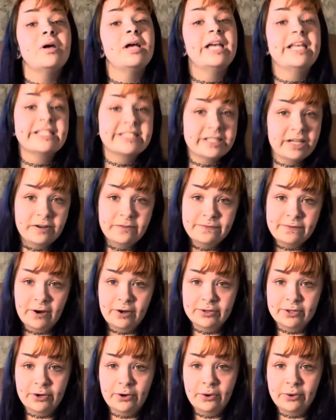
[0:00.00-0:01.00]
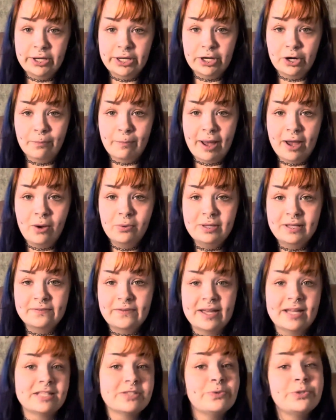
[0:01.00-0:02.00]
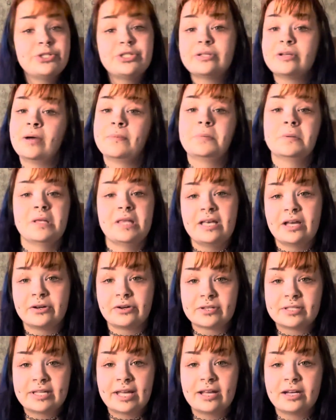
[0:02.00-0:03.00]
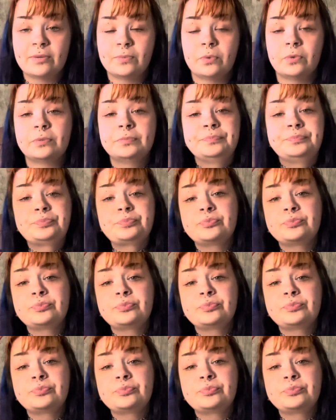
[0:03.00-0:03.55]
is gonna follow, you know, my OnlyFans, which is completely understandable.